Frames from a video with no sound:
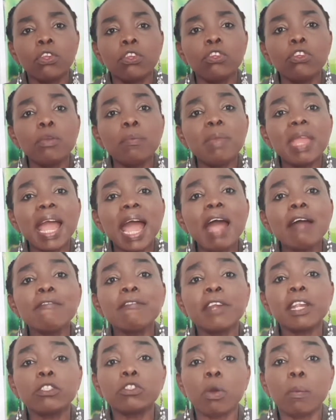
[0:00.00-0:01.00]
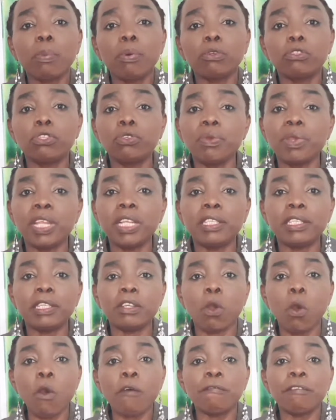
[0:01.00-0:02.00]
you may have great
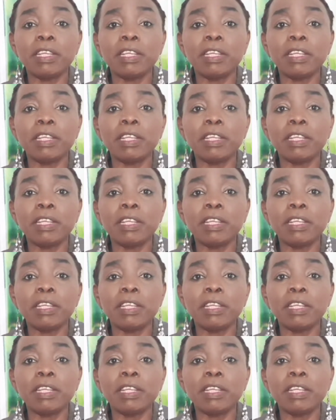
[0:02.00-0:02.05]
opportunity of